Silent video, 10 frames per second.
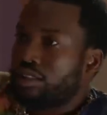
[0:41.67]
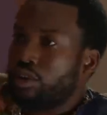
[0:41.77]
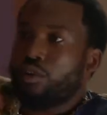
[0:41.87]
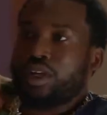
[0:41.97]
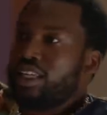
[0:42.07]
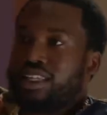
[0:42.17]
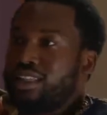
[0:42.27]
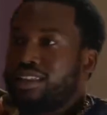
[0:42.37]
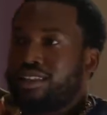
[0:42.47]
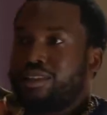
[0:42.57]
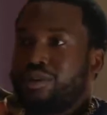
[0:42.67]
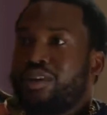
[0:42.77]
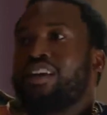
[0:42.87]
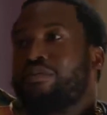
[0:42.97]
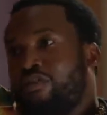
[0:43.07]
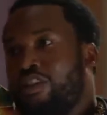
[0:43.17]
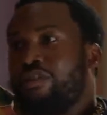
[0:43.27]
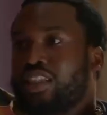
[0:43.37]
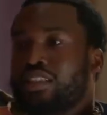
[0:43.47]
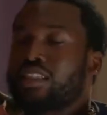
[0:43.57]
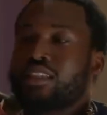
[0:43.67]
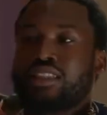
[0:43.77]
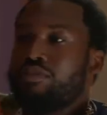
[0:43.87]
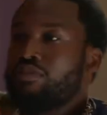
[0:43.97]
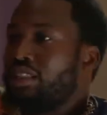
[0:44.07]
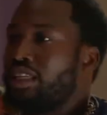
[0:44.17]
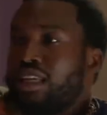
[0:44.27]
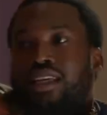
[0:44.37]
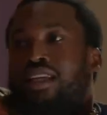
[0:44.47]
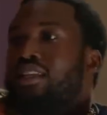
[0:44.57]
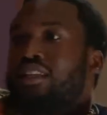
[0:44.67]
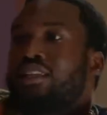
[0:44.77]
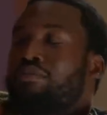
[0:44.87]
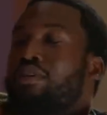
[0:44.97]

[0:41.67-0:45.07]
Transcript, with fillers: do what he need to do and further his because he really ain't in this shit.